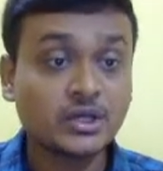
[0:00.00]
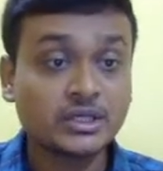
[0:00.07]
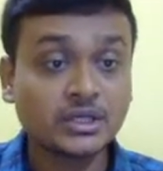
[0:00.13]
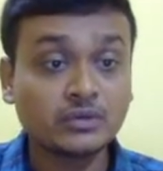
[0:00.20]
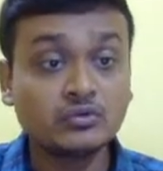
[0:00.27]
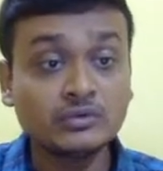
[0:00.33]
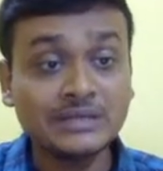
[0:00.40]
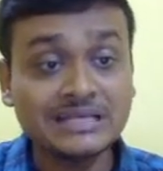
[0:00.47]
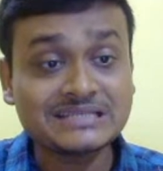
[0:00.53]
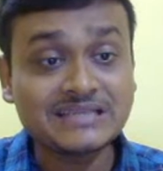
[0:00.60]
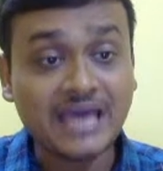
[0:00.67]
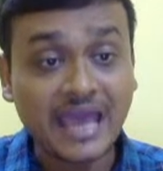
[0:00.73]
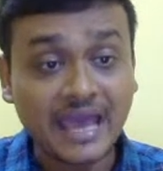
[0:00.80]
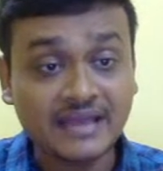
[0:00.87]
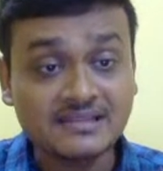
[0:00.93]
Now, who is
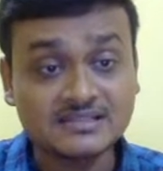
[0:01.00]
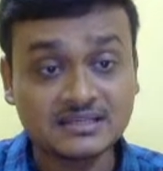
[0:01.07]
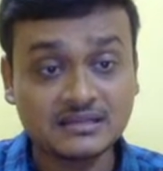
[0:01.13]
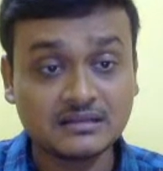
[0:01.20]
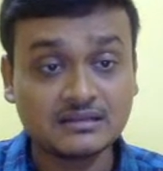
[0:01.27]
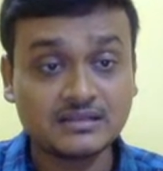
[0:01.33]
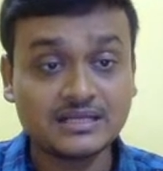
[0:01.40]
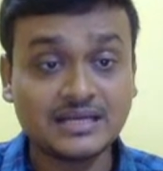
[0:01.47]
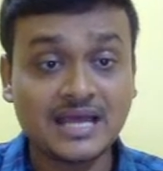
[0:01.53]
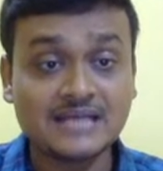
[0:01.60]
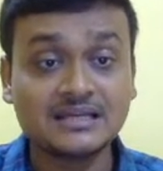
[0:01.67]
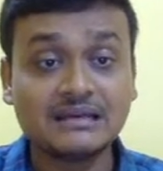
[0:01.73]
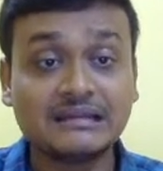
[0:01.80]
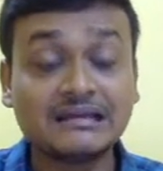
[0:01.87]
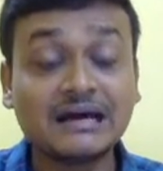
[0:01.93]
the angel that
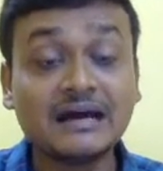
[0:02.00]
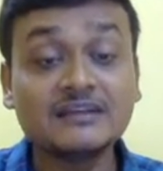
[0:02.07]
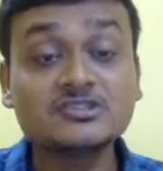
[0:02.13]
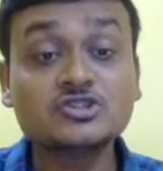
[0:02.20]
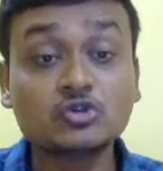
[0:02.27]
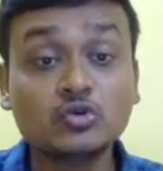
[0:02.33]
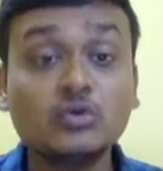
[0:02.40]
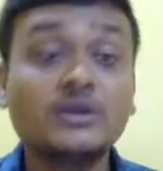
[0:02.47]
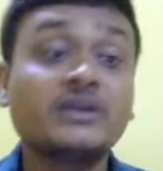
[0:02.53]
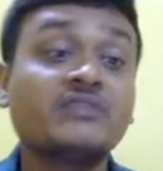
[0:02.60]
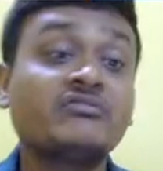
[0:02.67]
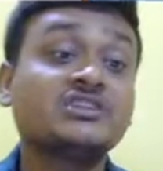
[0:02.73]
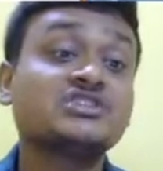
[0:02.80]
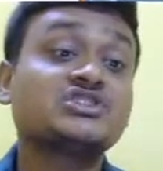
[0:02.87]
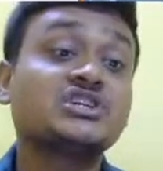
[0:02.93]
has a large role in
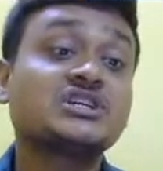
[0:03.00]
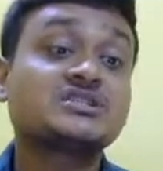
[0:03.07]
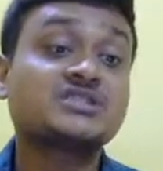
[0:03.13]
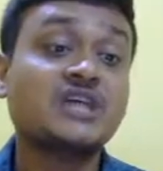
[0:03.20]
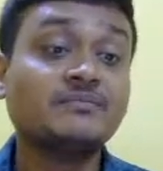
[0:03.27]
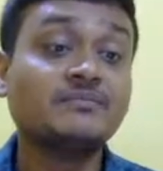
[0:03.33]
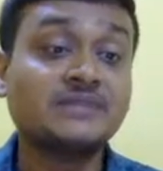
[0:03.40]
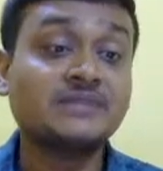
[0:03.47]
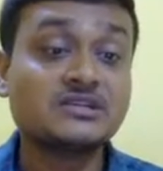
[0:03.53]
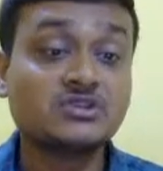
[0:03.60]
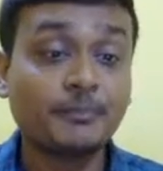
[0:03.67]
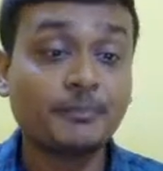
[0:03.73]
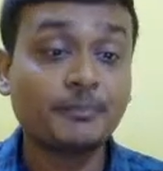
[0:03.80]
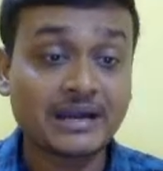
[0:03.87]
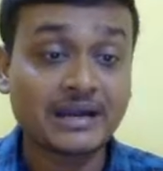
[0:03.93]
finishing chapters
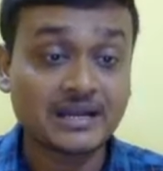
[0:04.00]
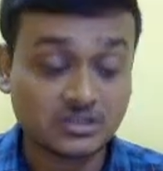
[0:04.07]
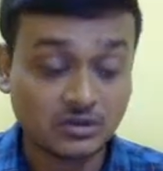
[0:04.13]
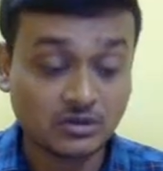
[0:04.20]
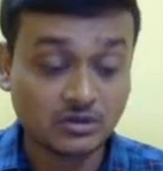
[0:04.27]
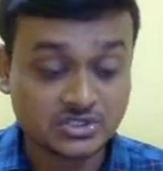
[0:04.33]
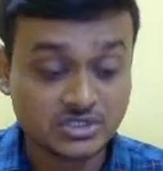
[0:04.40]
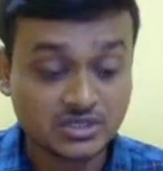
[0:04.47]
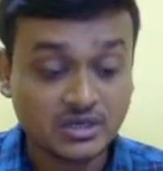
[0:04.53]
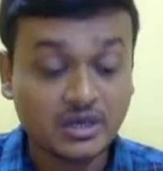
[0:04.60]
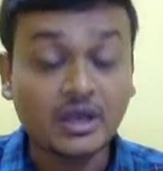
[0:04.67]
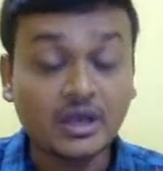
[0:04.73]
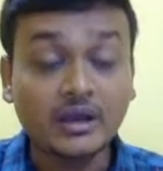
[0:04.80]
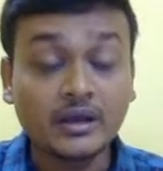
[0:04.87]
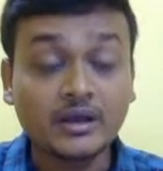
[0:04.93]
of Paradise Lost?
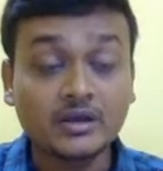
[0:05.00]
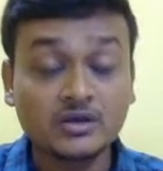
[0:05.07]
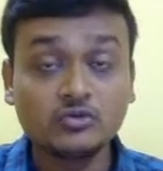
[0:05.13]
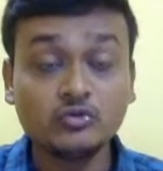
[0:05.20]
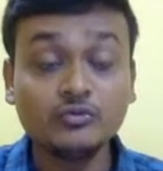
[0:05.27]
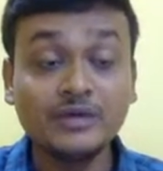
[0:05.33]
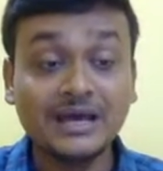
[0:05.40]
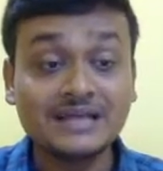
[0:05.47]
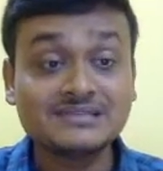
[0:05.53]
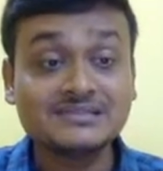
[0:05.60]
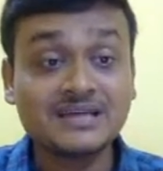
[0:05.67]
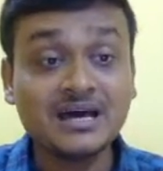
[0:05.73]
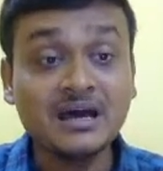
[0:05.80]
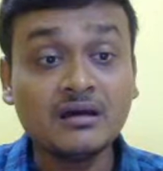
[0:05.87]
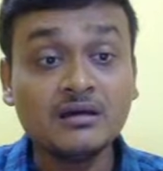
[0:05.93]
Who has
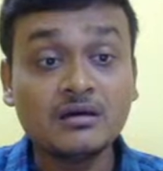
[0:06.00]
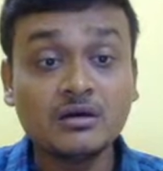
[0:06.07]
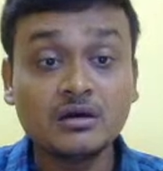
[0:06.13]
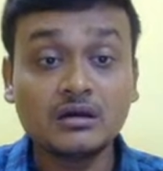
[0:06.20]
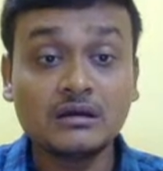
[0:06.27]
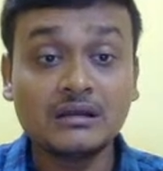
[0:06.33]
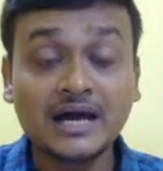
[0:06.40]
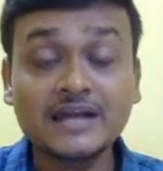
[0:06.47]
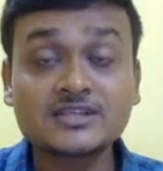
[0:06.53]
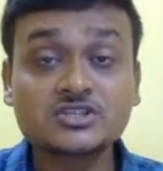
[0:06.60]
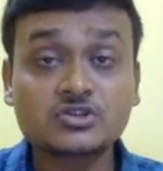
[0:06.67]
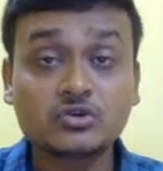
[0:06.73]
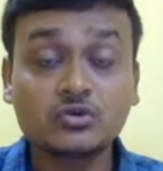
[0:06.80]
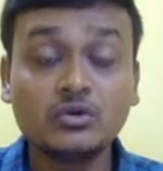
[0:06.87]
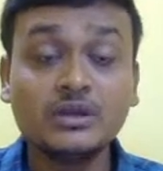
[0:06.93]
the
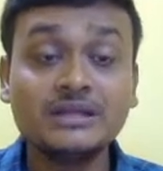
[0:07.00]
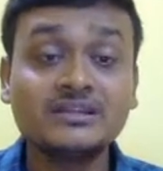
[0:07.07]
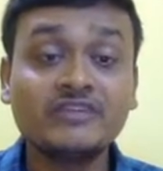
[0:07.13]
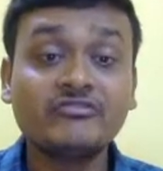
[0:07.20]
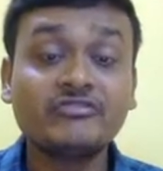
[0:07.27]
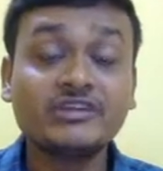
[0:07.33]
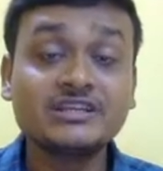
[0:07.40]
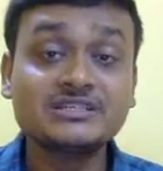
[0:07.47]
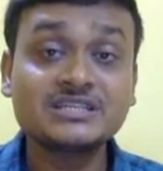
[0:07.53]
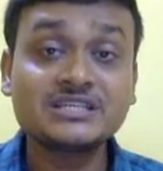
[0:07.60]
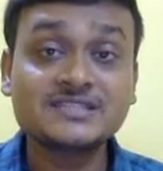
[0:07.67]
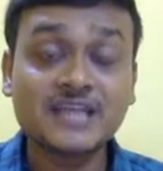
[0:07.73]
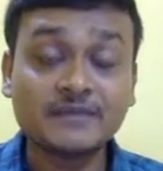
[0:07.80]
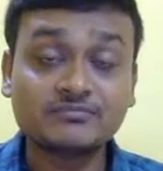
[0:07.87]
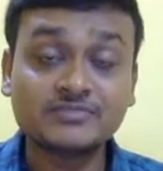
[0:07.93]
large role in the
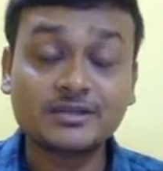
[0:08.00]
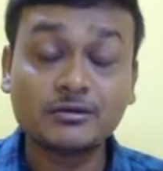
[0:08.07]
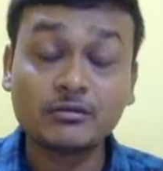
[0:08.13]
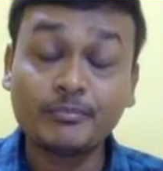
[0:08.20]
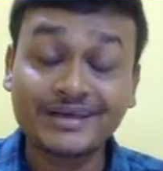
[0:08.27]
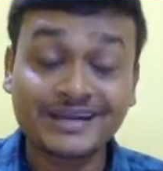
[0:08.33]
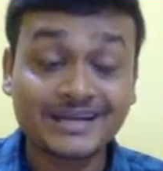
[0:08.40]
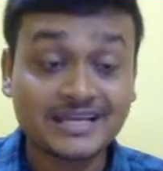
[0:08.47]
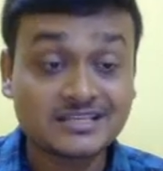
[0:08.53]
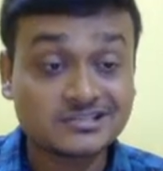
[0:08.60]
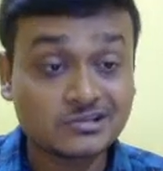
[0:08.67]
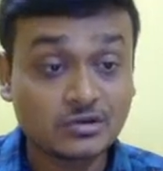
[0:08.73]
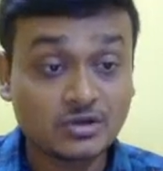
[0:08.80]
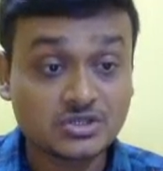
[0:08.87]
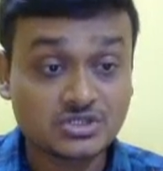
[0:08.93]
finishing chapter of
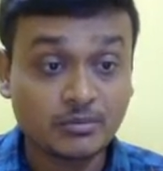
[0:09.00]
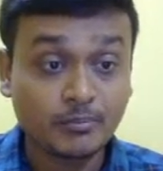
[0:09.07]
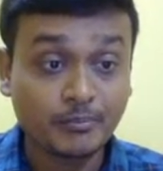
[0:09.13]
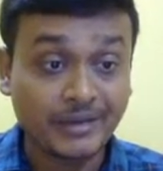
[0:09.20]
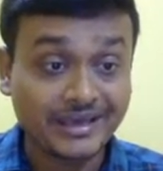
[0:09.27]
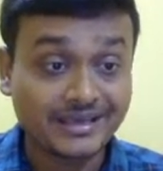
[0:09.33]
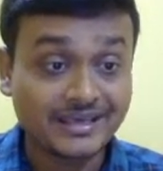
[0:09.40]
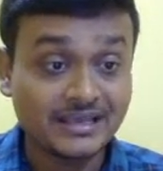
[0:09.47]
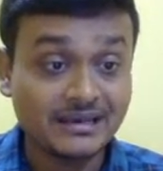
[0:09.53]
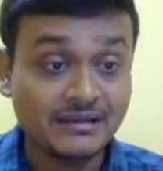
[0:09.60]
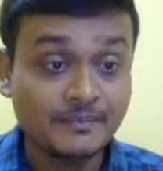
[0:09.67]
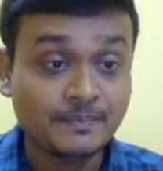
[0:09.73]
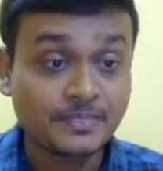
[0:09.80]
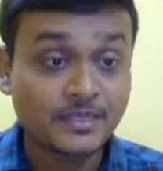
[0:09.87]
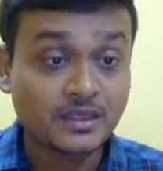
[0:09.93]
Paradise Lost? Michael,